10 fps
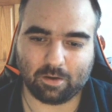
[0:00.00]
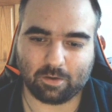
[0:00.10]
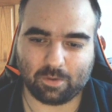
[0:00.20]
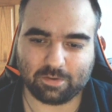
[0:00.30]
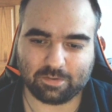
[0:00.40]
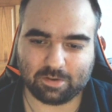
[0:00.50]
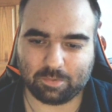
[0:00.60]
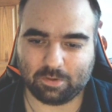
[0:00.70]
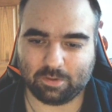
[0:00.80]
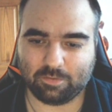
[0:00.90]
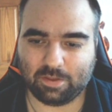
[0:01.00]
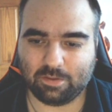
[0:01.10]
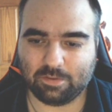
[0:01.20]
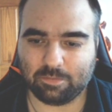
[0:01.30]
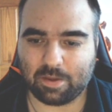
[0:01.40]
questionable if
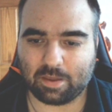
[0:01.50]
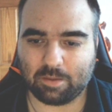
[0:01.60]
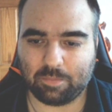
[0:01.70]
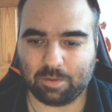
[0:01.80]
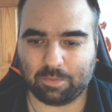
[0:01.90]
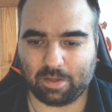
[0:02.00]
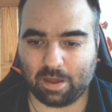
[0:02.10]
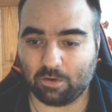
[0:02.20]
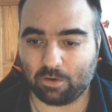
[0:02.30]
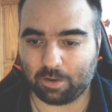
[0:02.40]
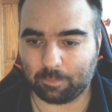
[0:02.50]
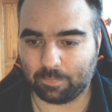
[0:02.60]
he's making people angry,